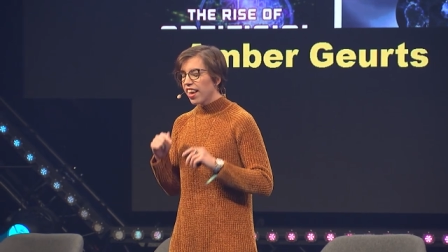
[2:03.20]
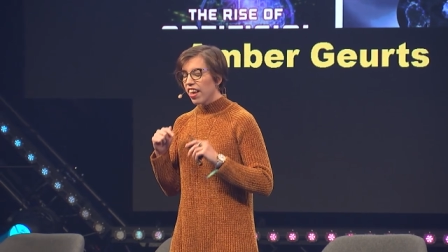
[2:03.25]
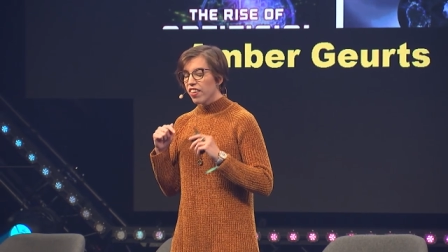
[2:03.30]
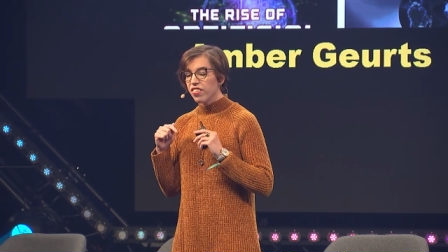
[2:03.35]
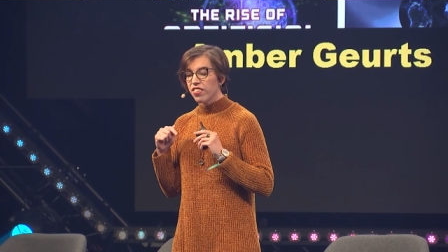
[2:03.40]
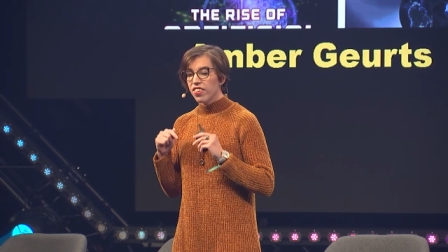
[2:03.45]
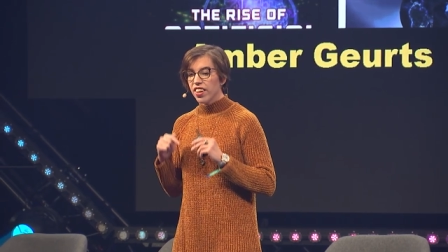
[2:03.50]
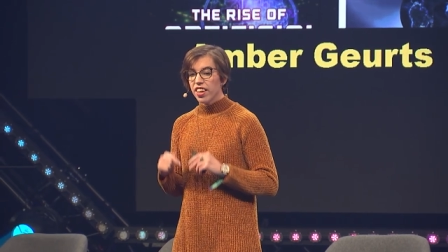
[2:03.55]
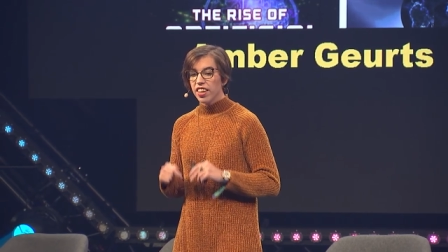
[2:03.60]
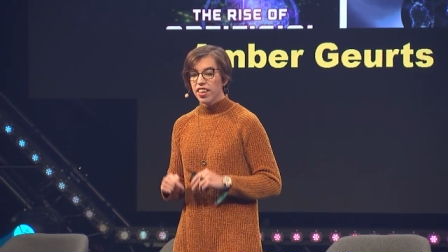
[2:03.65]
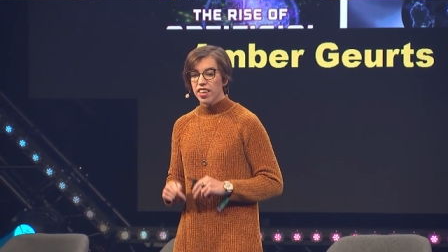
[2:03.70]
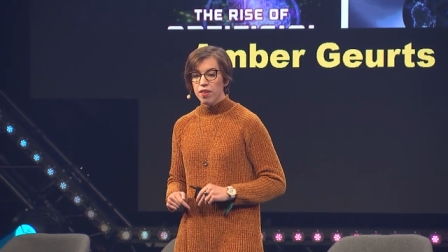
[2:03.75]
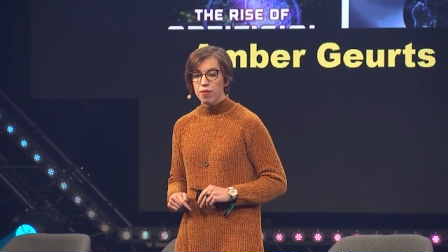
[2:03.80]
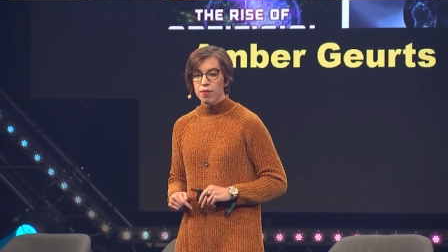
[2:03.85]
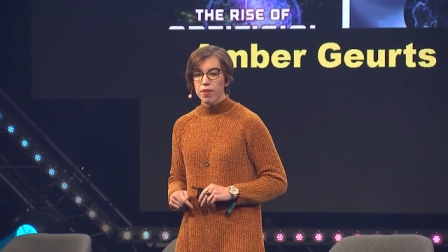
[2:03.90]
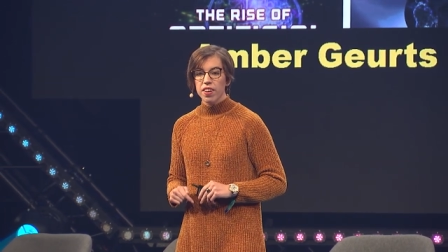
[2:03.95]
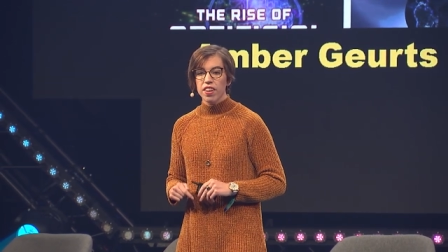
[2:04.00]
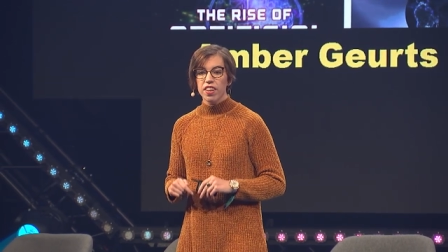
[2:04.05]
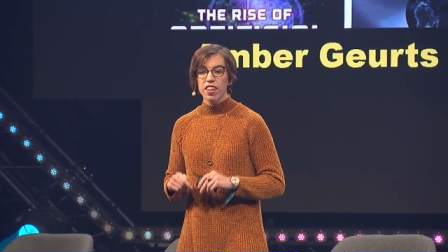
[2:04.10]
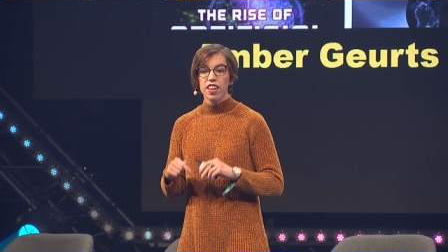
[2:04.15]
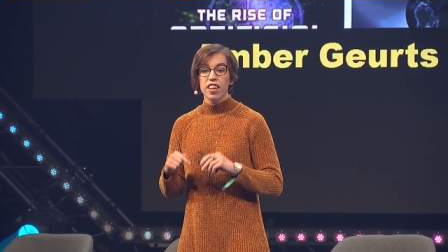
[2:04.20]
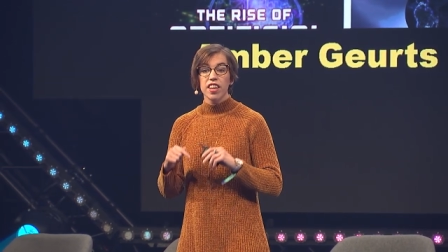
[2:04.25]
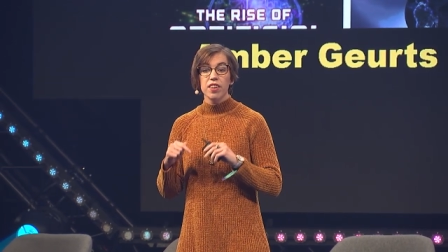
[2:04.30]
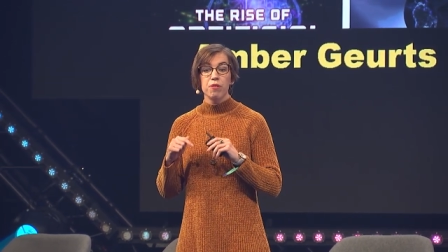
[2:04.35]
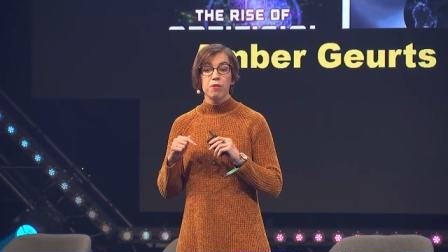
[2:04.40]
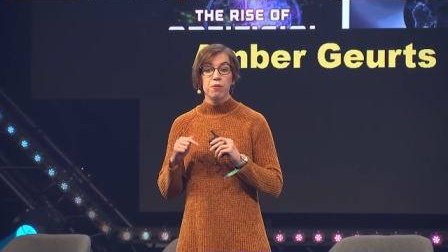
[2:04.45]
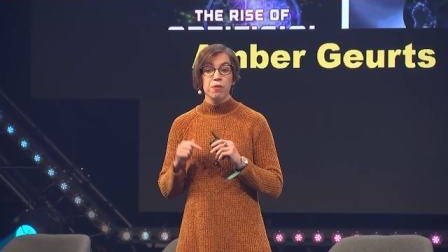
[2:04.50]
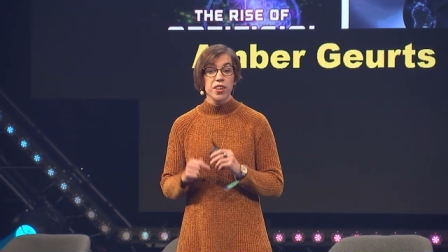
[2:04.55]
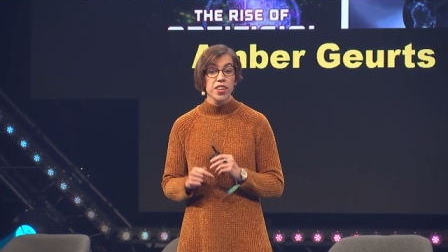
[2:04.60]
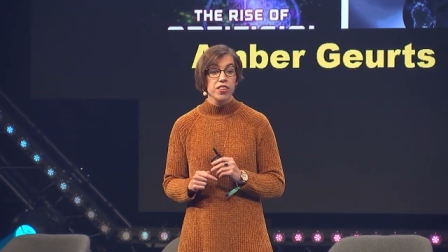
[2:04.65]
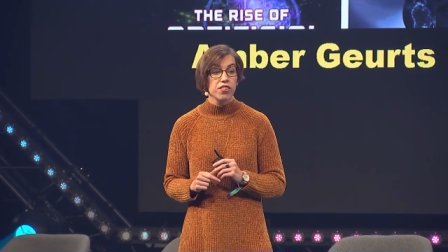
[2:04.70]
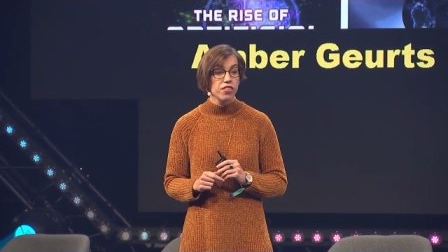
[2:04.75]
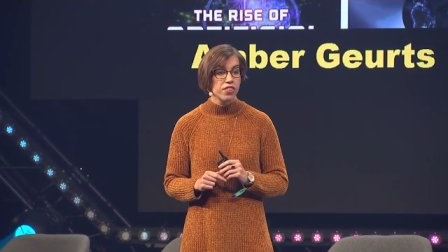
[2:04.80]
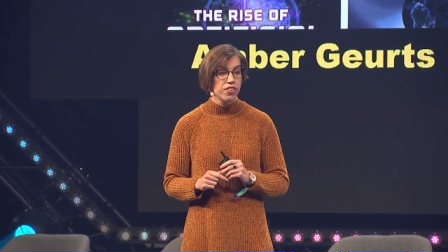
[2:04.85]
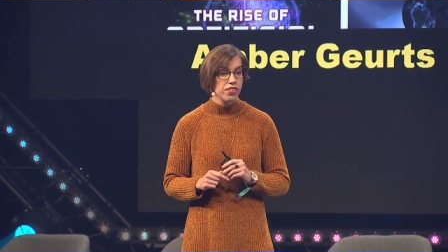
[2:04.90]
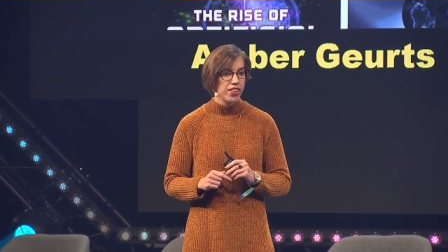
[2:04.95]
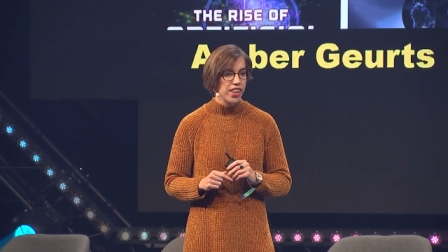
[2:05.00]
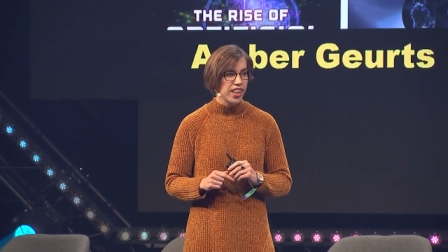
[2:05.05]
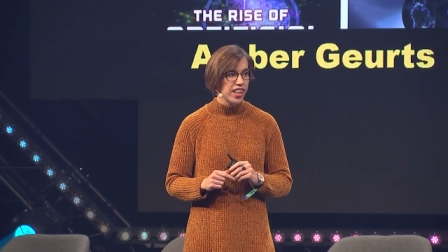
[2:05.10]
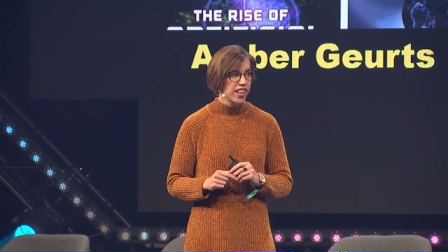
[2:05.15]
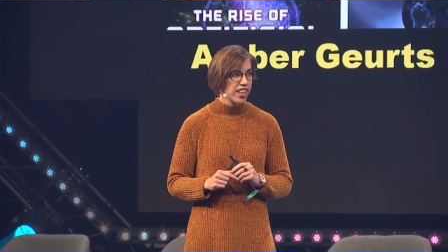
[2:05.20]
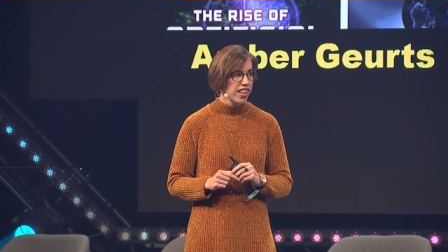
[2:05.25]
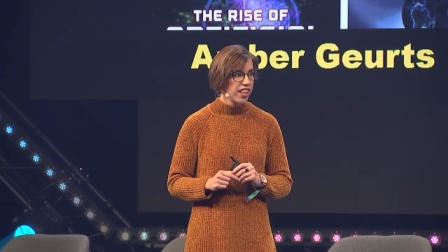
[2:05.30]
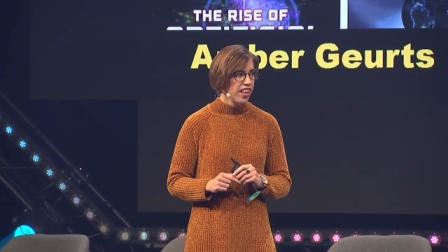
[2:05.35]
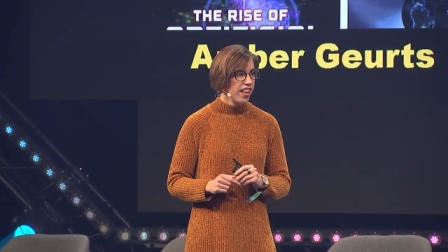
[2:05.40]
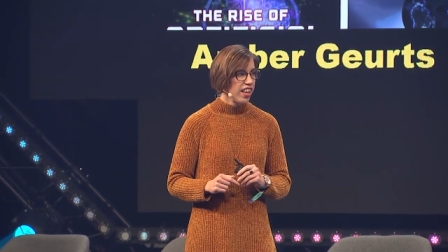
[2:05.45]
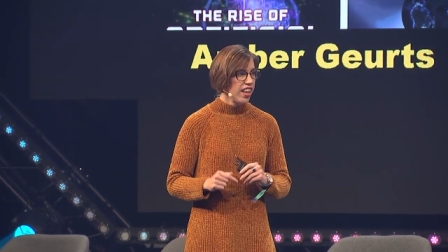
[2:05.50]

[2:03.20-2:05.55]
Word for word: can significantly restrict